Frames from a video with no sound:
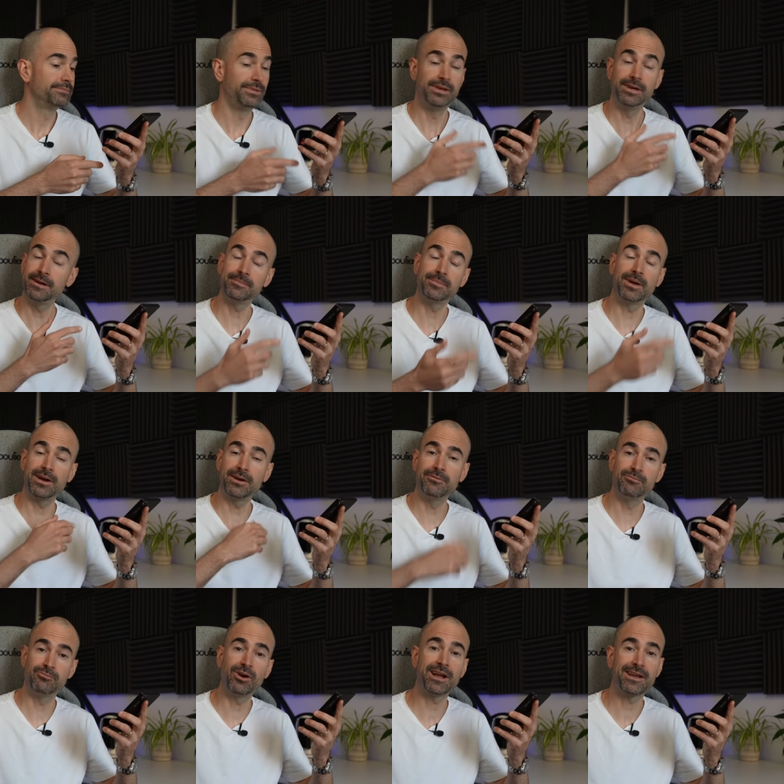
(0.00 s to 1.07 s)
Yeah, I
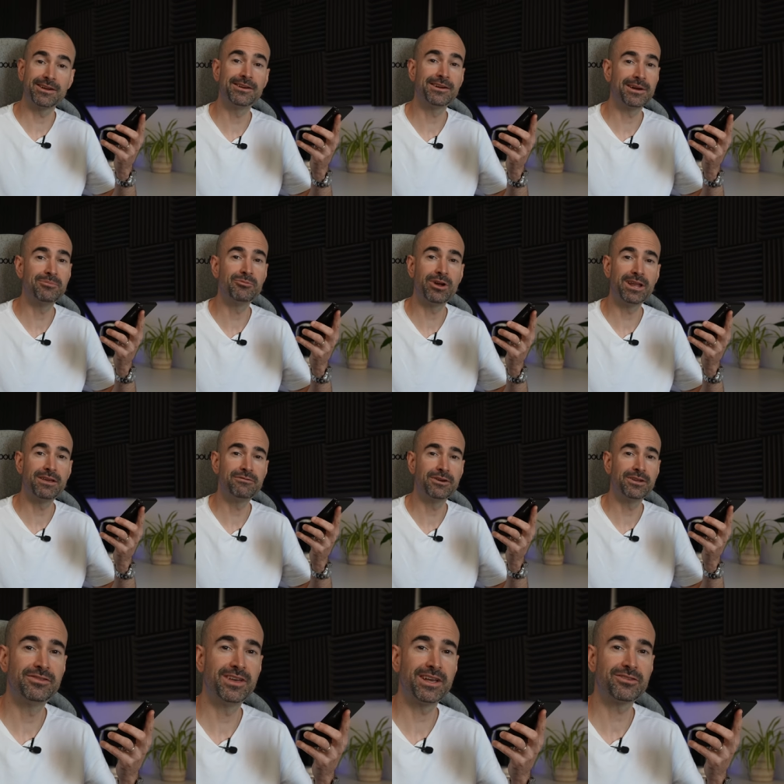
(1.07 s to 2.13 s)
reckon I'm ready
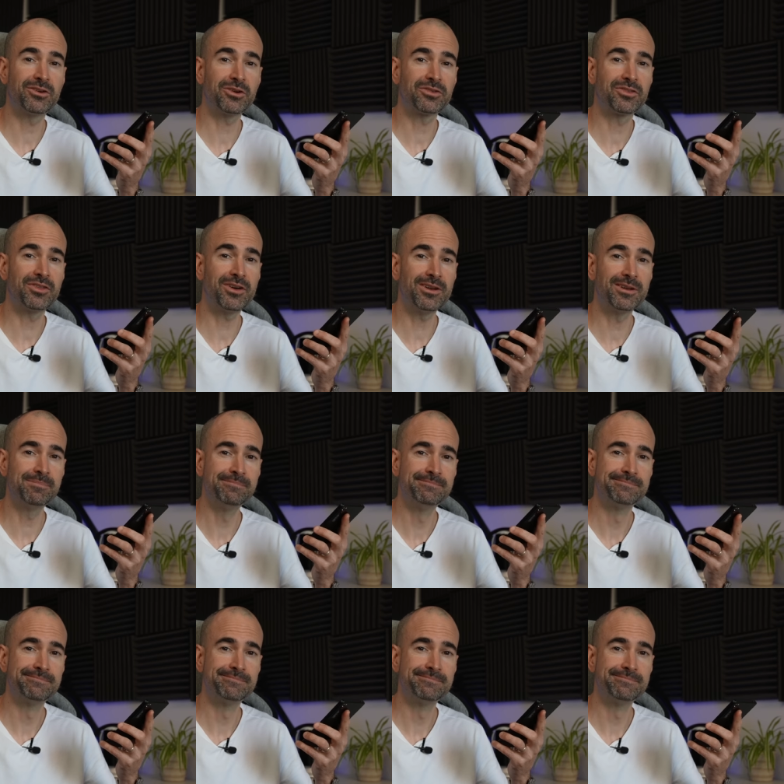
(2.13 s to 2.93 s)
for TikTok stardom.